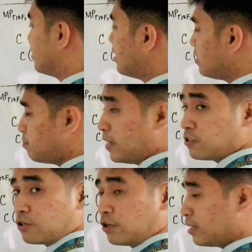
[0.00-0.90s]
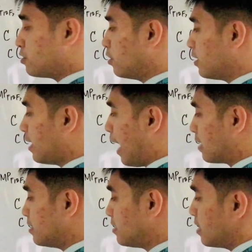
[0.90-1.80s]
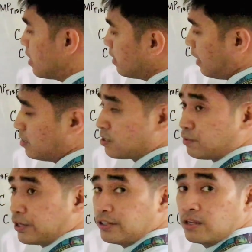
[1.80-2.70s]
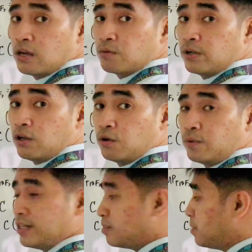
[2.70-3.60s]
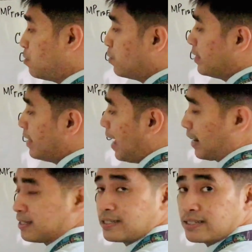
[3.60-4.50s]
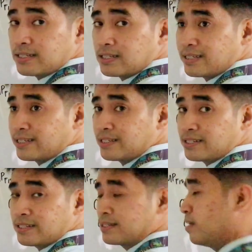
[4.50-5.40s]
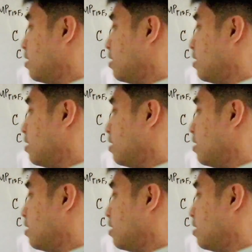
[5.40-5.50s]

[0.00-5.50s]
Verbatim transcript: Since major horizontal axis, a squared will always be with x